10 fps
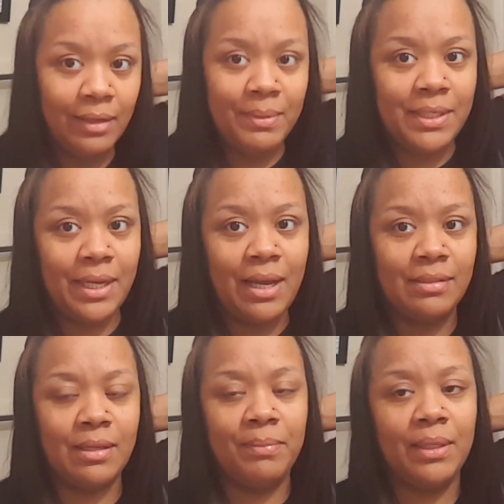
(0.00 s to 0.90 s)
Let me tell
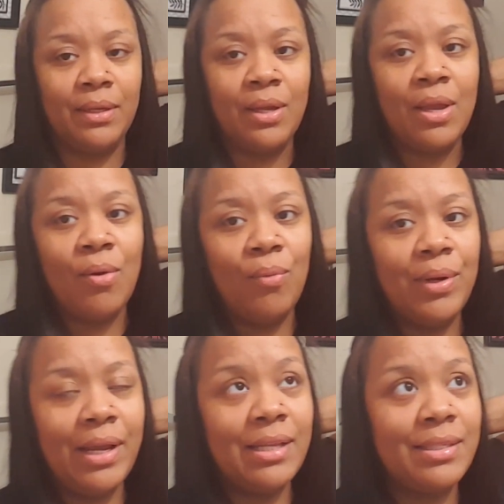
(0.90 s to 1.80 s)
y'all something. When I